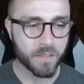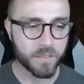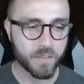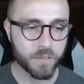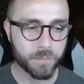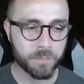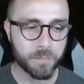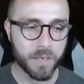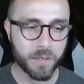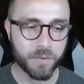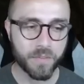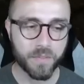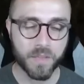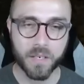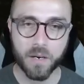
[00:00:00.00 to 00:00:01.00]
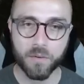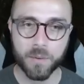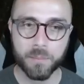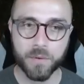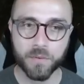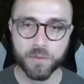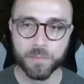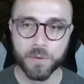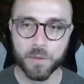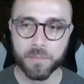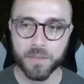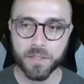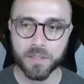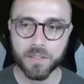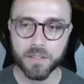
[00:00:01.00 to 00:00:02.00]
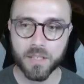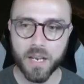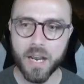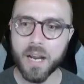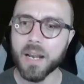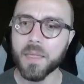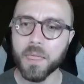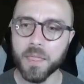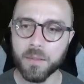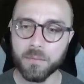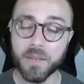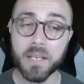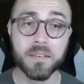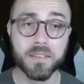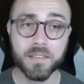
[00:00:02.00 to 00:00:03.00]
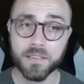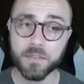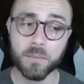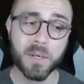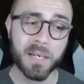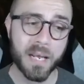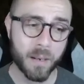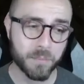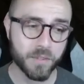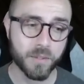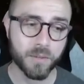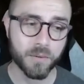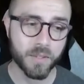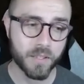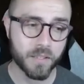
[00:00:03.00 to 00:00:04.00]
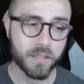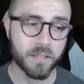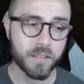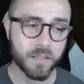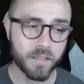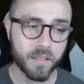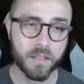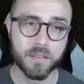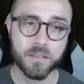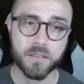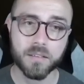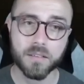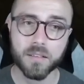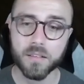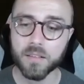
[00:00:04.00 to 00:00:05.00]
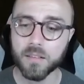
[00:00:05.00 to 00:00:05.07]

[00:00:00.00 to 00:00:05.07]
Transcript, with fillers: Is this better than the current Bone Spirit build? I, in Season 1, absolutely. Yes.